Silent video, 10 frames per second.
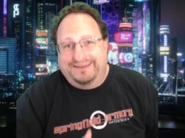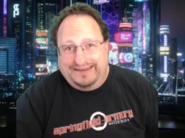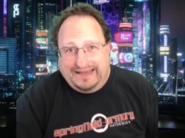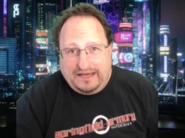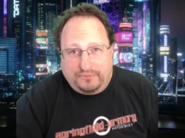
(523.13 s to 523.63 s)

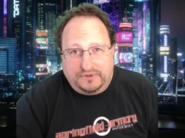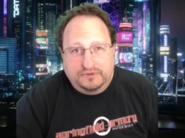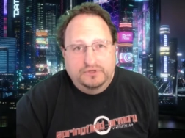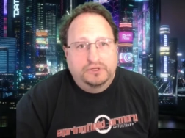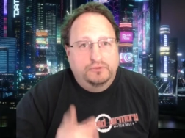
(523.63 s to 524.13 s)
It can
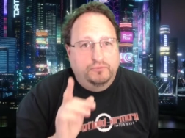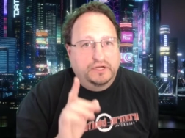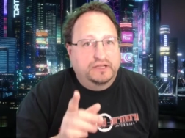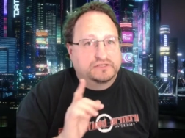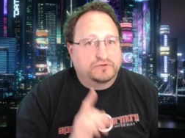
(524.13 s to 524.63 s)
happen.
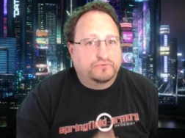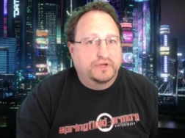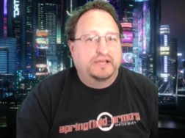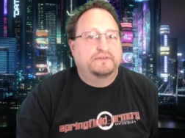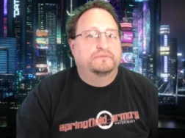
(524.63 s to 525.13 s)
But as a
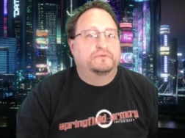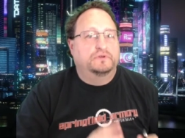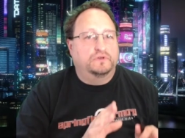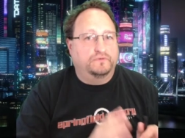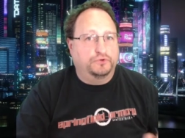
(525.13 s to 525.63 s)
ref,
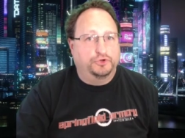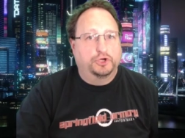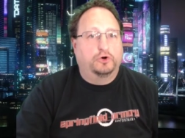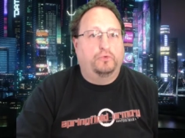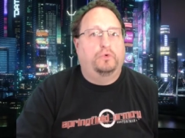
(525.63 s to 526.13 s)
if you
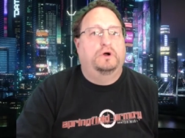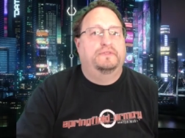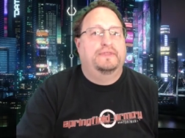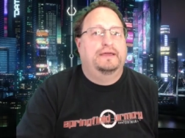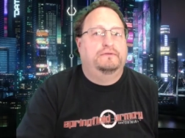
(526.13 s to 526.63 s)
don't
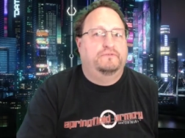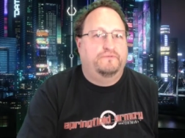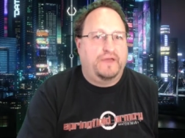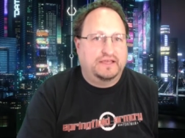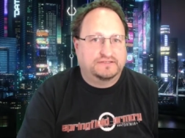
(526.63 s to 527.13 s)
want that
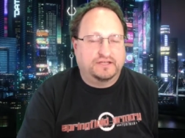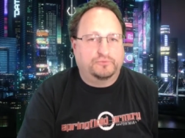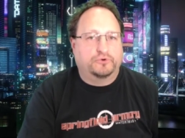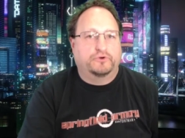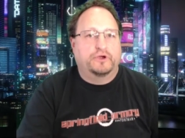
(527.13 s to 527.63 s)
fast
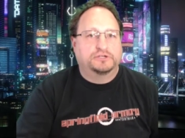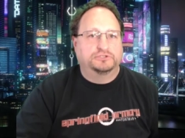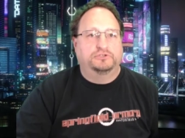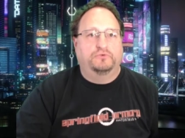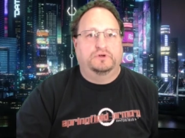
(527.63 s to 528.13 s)
kind of
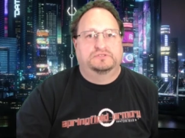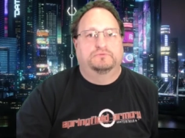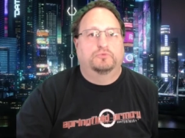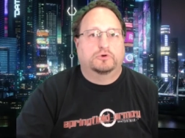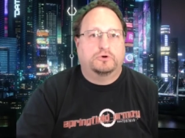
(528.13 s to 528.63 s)
progression, you
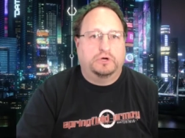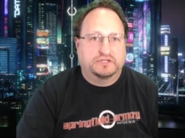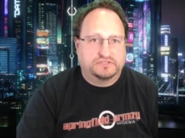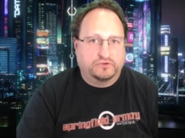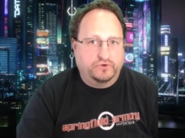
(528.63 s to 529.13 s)
want some more
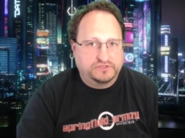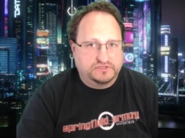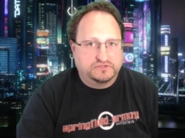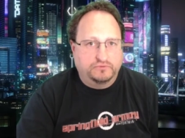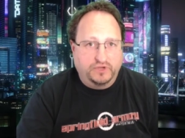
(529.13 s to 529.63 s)

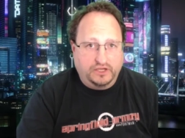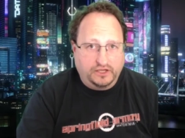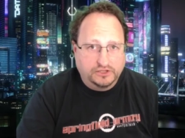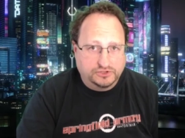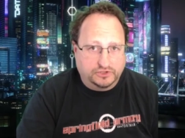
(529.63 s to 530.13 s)
consequences to
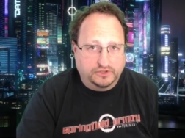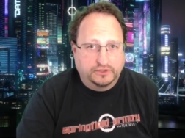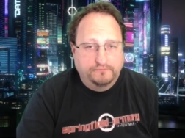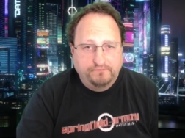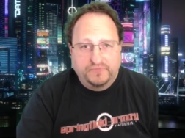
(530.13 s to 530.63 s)
being
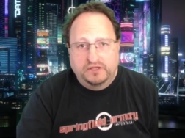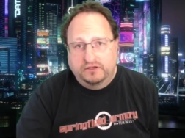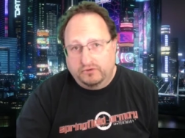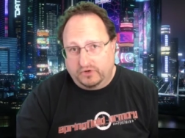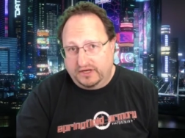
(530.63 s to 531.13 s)
injured.
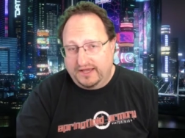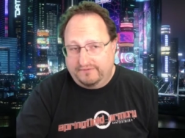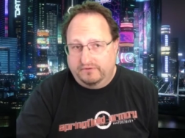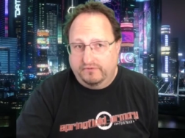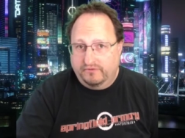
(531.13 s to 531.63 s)
You want
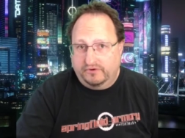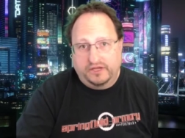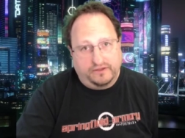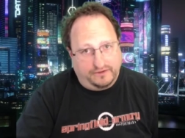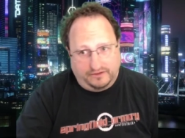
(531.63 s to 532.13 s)
to have to,
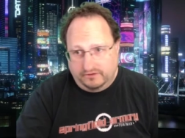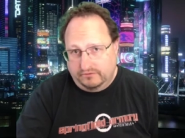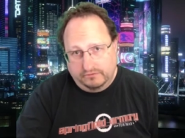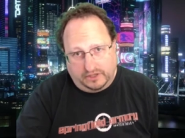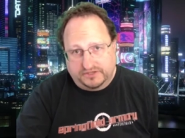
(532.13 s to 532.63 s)
okay,
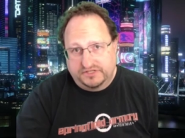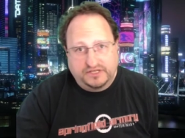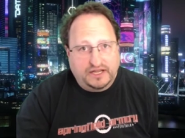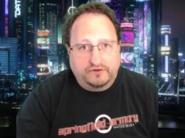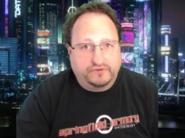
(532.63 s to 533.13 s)
you are
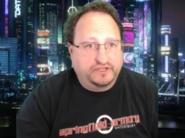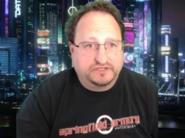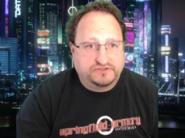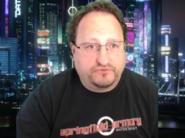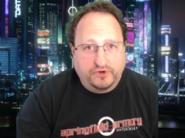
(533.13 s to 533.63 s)
sitting out
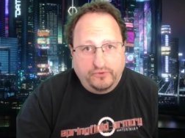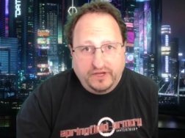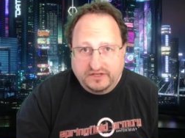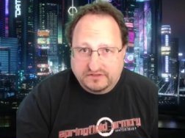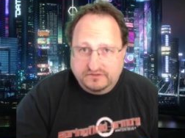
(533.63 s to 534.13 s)
the next
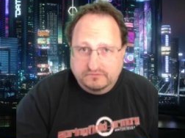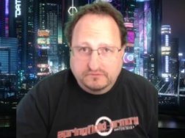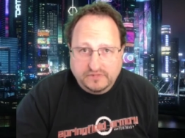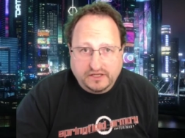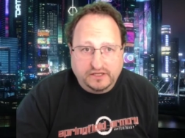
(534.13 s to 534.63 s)
three weeks
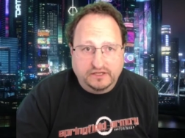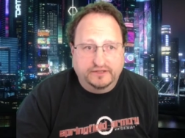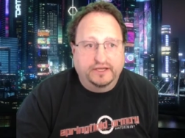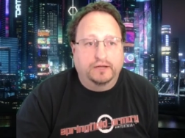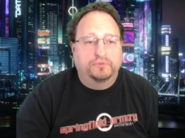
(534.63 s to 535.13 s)
getting
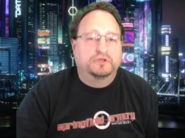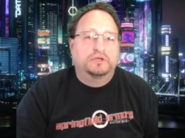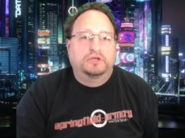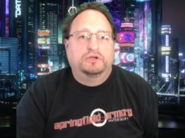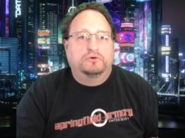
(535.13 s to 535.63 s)
healed up.